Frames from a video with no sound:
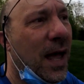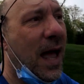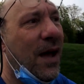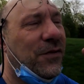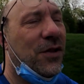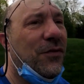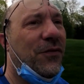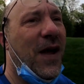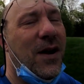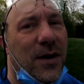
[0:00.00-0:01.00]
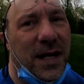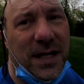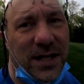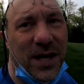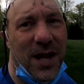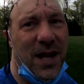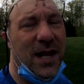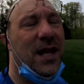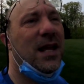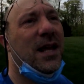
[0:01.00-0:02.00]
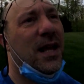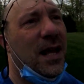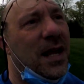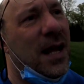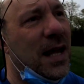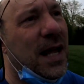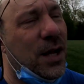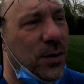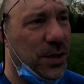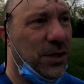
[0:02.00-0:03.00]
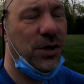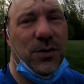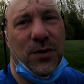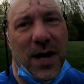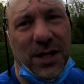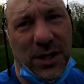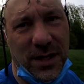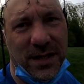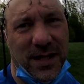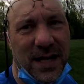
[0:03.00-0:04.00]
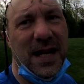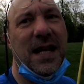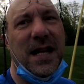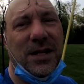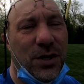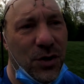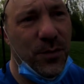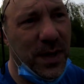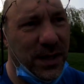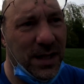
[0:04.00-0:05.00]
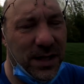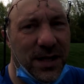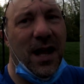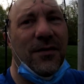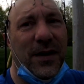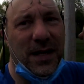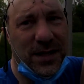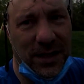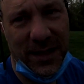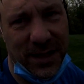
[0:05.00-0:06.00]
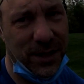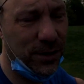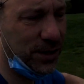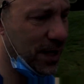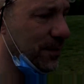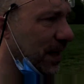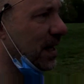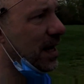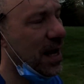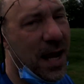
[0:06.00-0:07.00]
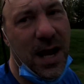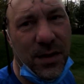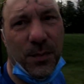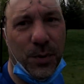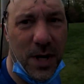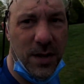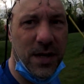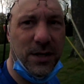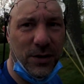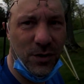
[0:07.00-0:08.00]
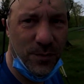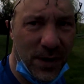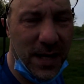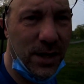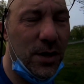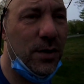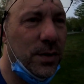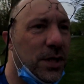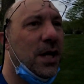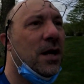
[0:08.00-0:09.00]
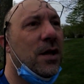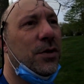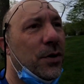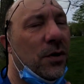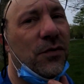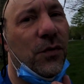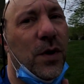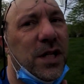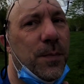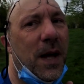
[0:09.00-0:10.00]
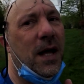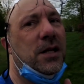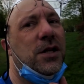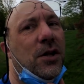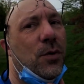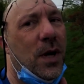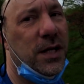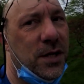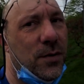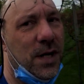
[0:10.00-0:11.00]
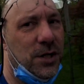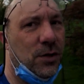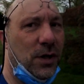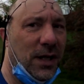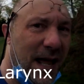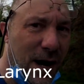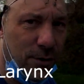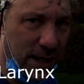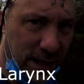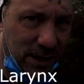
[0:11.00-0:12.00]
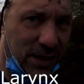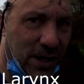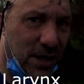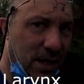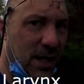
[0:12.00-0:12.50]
After the pharynx, it goes in two directions. The eating tube is the esophagus and leads to your stomach. The breathing tube then goes through your voice box, otherwise known as your larynx.